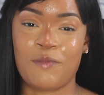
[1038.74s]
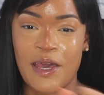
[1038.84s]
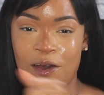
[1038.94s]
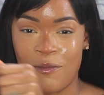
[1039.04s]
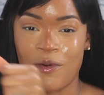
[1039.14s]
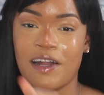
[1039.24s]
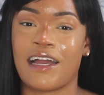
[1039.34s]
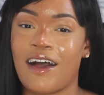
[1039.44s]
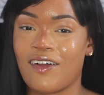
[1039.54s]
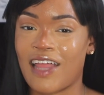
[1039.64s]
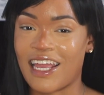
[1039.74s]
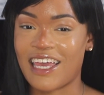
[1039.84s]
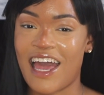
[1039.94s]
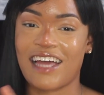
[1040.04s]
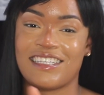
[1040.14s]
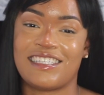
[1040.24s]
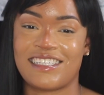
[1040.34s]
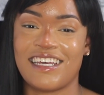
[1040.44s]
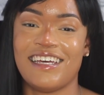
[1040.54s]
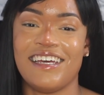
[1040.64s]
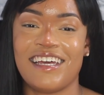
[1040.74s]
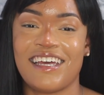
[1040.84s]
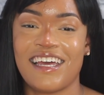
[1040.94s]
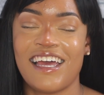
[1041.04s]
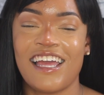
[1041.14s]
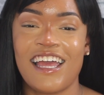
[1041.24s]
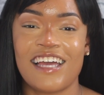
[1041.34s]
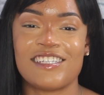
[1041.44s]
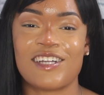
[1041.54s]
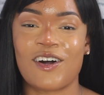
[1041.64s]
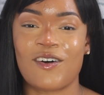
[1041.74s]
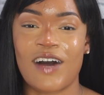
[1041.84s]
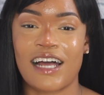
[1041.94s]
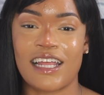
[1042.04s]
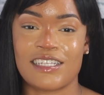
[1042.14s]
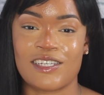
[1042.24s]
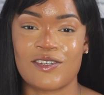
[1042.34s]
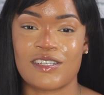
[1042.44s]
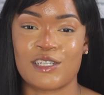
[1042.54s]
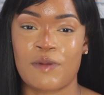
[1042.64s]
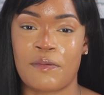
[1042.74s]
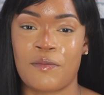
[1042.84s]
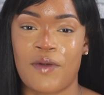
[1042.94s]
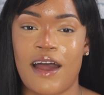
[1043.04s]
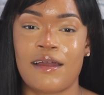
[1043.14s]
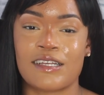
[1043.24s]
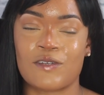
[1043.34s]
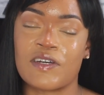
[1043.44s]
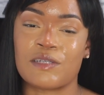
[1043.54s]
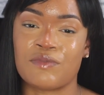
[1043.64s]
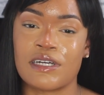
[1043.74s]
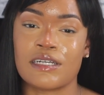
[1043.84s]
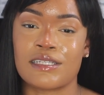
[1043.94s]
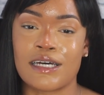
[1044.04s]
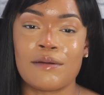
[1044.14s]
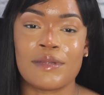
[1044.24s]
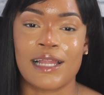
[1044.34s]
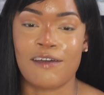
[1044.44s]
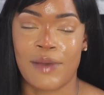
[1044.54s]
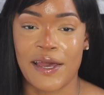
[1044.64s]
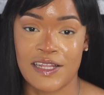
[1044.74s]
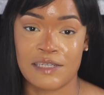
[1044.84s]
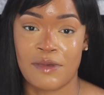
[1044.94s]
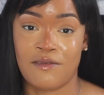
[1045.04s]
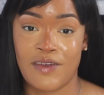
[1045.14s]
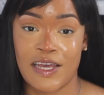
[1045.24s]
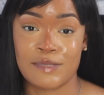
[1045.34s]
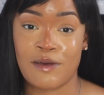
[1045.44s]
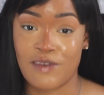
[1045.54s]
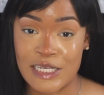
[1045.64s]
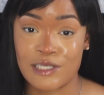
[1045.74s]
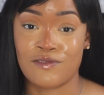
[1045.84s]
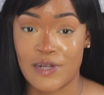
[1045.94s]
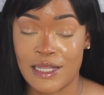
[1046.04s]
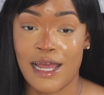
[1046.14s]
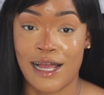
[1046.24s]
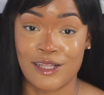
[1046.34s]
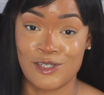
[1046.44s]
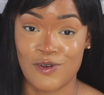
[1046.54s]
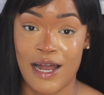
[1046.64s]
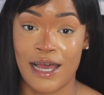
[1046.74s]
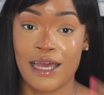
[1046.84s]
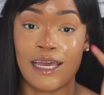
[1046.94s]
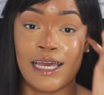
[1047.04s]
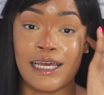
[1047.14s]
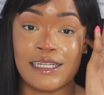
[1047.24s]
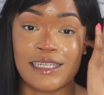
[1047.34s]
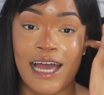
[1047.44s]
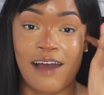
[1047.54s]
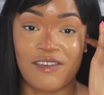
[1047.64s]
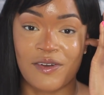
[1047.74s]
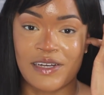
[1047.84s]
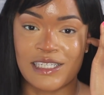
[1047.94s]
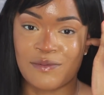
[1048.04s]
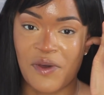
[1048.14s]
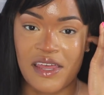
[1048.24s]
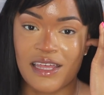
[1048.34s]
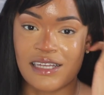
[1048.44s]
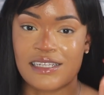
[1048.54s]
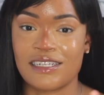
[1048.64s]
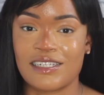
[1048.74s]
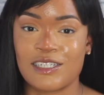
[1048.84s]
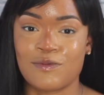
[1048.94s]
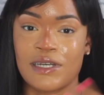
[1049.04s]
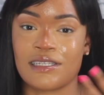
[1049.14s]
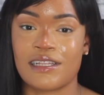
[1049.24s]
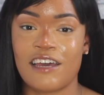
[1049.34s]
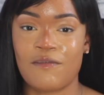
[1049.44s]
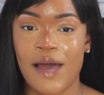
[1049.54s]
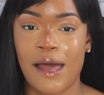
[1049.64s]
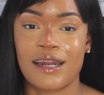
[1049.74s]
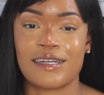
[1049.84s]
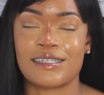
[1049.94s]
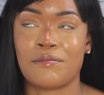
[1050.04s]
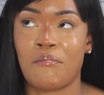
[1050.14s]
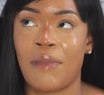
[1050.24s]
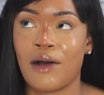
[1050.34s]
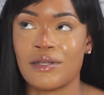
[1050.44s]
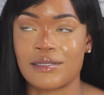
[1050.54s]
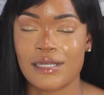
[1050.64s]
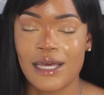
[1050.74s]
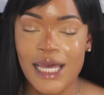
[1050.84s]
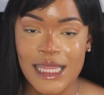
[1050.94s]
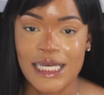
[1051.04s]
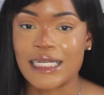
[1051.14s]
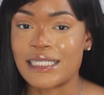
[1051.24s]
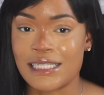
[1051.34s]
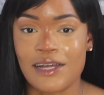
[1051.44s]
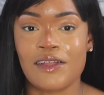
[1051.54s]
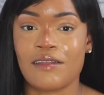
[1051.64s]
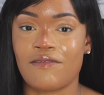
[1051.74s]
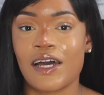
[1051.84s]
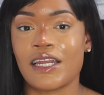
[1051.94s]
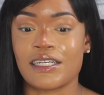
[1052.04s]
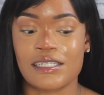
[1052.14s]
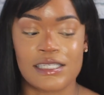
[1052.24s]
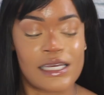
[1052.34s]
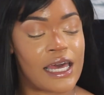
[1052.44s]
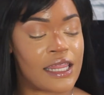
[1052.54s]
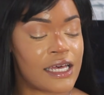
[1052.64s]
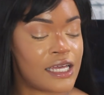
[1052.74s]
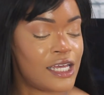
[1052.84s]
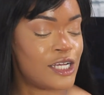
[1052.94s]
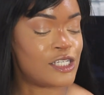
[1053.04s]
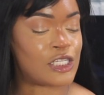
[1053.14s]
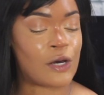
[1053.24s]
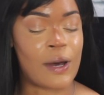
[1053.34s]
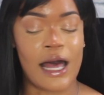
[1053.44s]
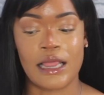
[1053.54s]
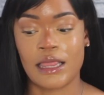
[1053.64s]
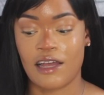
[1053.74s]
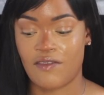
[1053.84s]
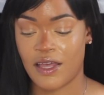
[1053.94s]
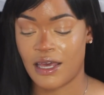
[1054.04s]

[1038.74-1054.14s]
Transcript: a makeup workout, like yes. So I like to use this Prep and Prime as a way to bring some light back into my face. My face is feeling hella dry, and after I spray this, it just brings the light back, and it just melts the concealer and the foundation together. So I love